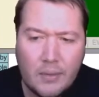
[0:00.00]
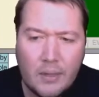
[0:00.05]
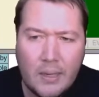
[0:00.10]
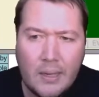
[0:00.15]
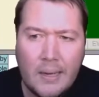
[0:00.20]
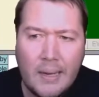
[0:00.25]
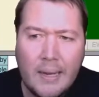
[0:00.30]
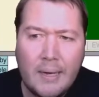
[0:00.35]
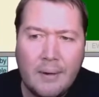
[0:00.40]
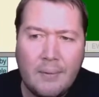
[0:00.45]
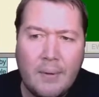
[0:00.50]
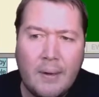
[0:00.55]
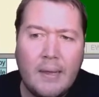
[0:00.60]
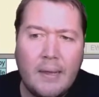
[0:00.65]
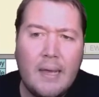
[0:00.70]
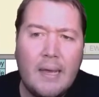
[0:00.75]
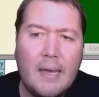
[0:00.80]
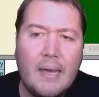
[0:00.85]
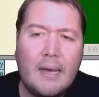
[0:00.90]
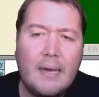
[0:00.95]
Anyway,
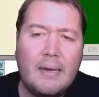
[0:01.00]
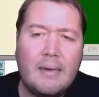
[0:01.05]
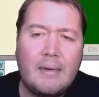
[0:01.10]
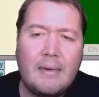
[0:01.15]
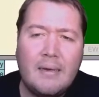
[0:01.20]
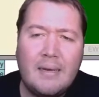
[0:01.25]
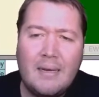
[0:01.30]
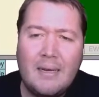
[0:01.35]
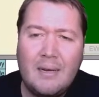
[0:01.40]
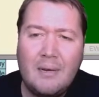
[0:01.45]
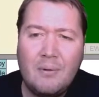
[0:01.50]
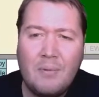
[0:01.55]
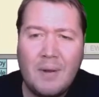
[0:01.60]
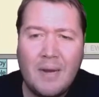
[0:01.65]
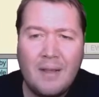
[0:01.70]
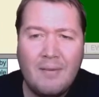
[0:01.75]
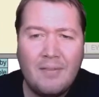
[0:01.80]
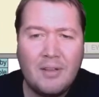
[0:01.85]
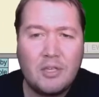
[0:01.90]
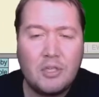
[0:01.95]

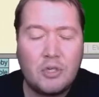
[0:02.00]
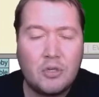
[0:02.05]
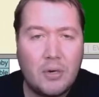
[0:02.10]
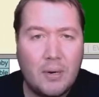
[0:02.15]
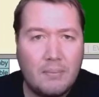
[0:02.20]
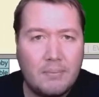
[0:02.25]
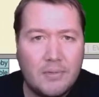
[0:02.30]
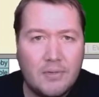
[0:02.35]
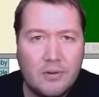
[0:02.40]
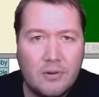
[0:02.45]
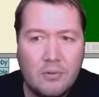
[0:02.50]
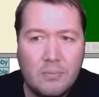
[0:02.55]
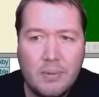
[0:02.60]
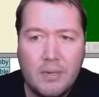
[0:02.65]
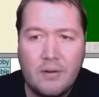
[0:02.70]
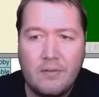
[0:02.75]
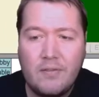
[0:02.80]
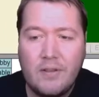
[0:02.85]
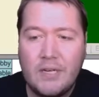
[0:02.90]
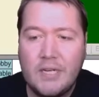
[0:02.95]
whenever trumps are a
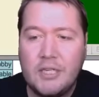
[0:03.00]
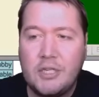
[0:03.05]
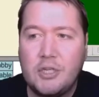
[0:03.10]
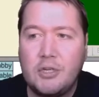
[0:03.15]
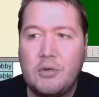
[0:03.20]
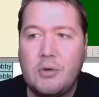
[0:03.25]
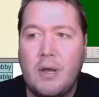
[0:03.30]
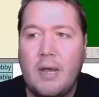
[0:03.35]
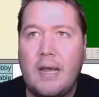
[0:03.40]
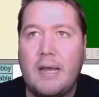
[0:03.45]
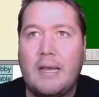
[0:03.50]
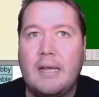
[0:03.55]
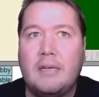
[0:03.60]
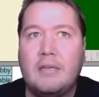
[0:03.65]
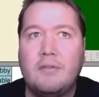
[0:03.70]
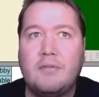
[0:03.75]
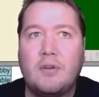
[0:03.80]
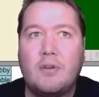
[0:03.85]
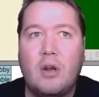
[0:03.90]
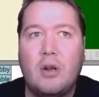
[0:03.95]
bit of an issue and
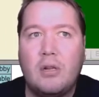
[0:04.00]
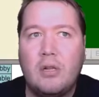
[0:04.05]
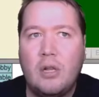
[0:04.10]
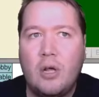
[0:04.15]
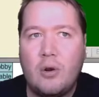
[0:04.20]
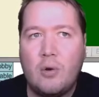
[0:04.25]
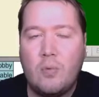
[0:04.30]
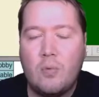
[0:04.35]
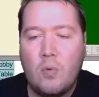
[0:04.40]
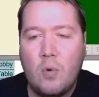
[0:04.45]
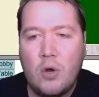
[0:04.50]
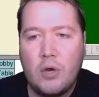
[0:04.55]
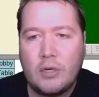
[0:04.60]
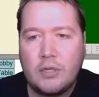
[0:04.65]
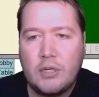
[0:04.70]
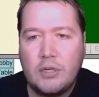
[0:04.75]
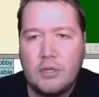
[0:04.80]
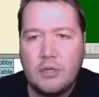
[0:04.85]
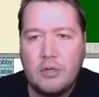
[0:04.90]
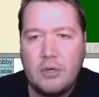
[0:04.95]
you've got a lot of work
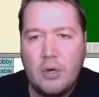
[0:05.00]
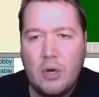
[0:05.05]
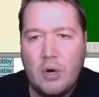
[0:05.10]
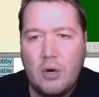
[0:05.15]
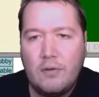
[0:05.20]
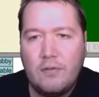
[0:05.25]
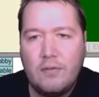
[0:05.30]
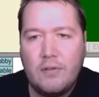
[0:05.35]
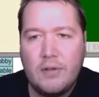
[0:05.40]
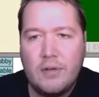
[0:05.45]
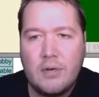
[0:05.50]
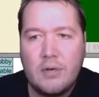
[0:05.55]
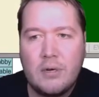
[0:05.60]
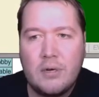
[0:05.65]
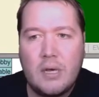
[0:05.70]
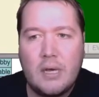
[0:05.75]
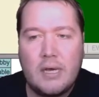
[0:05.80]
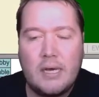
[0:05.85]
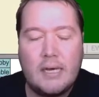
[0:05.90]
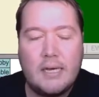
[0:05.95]
to do, often
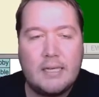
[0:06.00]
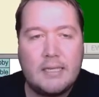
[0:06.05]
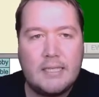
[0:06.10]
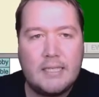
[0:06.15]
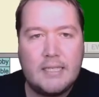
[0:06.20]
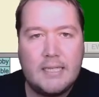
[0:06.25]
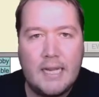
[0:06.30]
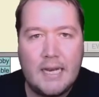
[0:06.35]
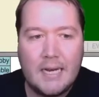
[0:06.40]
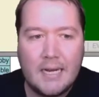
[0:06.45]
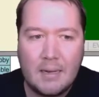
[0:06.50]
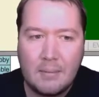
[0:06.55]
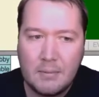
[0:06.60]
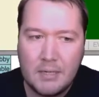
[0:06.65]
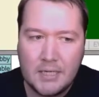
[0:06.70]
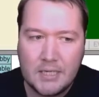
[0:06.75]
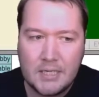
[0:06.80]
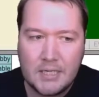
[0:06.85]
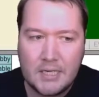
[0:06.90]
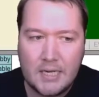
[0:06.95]
setting up
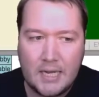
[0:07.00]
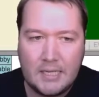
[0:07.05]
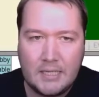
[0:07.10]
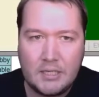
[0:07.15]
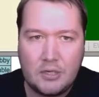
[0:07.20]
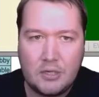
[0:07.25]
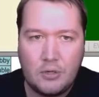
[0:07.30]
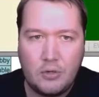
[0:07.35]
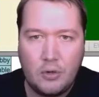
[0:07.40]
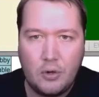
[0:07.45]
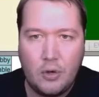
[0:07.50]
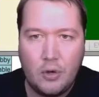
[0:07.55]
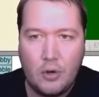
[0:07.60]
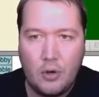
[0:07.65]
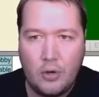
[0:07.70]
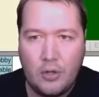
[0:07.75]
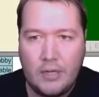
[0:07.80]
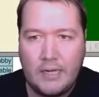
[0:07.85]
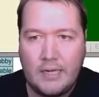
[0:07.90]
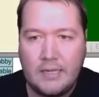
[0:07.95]
your side suit
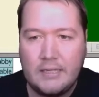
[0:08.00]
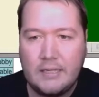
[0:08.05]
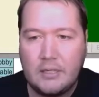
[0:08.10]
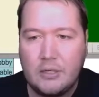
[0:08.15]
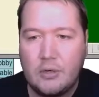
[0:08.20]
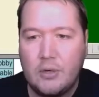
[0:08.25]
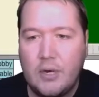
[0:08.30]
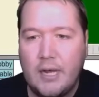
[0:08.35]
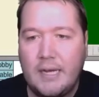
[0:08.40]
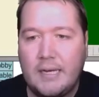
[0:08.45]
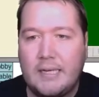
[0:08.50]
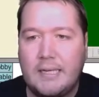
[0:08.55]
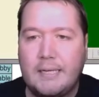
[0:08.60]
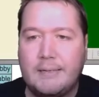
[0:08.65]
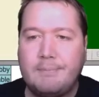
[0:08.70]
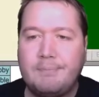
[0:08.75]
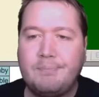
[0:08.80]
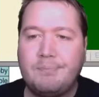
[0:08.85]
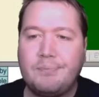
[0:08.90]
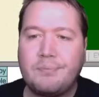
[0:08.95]
early is a good idea.
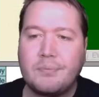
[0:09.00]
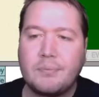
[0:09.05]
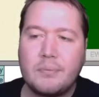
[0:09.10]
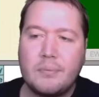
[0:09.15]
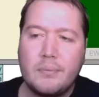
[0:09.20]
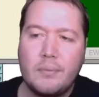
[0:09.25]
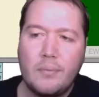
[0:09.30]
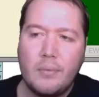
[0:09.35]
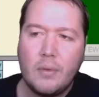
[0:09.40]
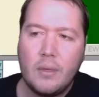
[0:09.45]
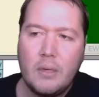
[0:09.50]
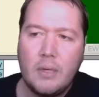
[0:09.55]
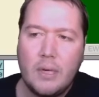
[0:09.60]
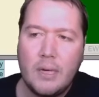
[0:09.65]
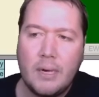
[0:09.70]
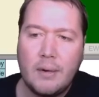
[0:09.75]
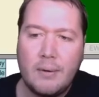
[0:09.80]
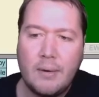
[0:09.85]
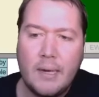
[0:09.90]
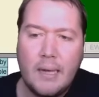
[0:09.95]

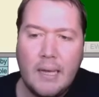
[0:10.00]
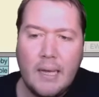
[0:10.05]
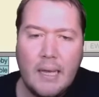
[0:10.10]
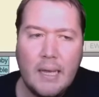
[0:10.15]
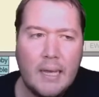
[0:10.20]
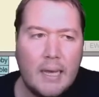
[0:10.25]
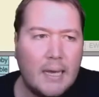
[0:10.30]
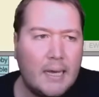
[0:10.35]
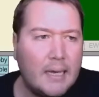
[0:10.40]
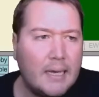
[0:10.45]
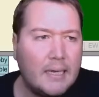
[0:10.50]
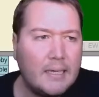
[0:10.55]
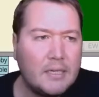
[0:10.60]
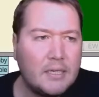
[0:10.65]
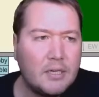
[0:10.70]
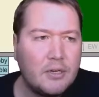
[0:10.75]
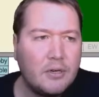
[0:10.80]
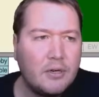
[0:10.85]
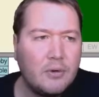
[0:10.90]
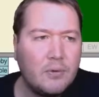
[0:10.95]
Anyway,
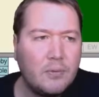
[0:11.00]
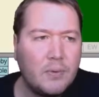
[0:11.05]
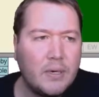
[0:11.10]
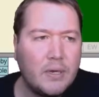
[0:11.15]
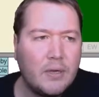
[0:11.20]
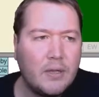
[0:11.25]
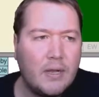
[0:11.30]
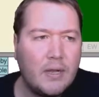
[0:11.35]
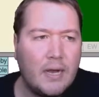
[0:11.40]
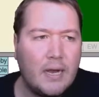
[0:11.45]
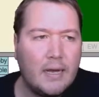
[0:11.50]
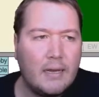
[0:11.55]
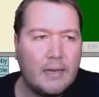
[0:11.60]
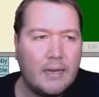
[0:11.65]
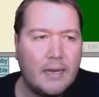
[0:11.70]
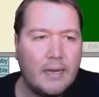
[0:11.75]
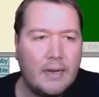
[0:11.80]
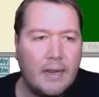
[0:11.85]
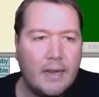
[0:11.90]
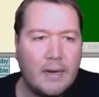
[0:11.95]
so we got heart
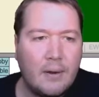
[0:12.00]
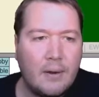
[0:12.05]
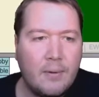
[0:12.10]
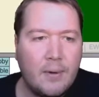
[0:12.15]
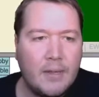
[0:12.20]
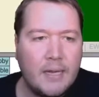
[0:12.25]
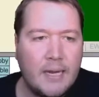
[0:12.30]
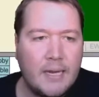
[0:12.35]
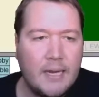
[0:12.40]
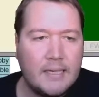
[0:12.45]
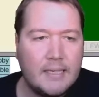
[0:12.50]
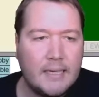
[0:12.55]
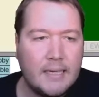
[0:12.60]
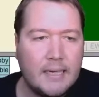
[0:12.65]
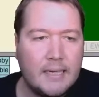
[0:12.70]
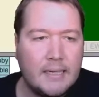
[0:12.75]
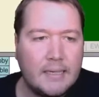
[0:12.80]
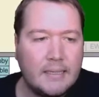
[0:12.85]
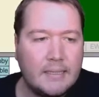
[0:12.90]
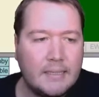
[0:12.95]
lead, and I won the ace of
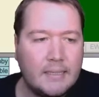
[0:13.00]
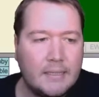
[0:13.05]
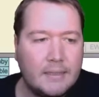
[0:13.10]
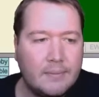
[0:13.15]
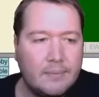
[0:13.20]
hearts.